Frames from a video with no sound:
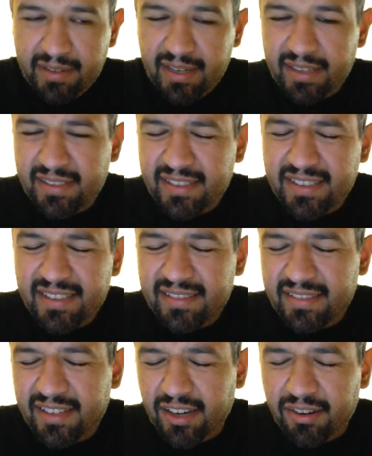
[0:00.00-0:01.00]
It
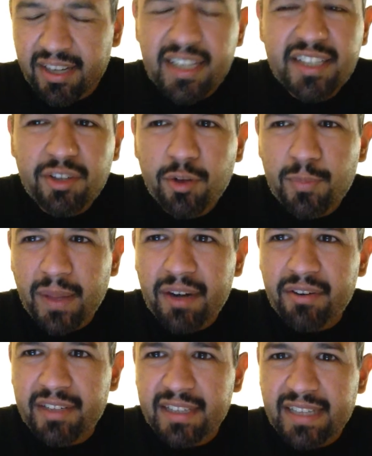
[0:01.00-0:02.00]
doesn't, he sold
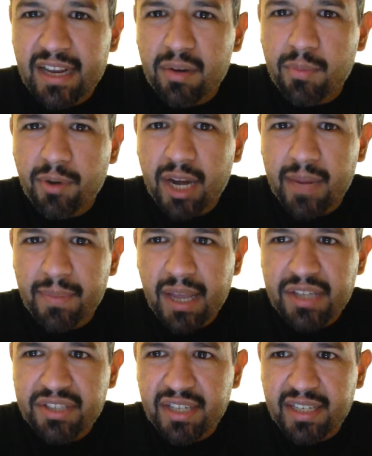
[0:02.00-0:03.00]
better in the Daniel Bryan
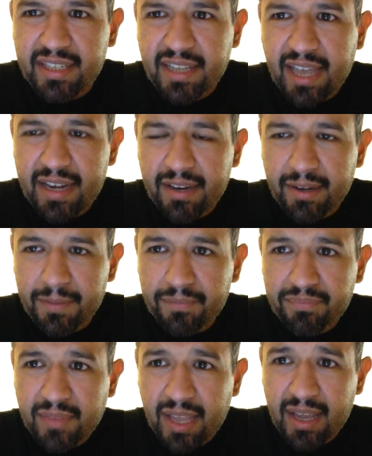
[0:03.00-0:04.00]
match that he had
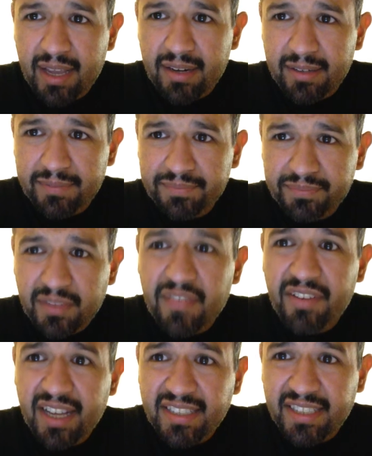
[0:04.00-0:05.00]
at
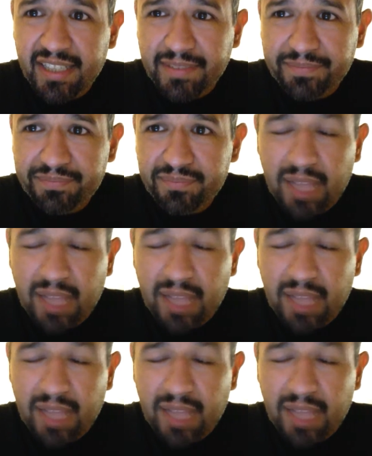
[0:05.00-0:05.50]
Fastlane.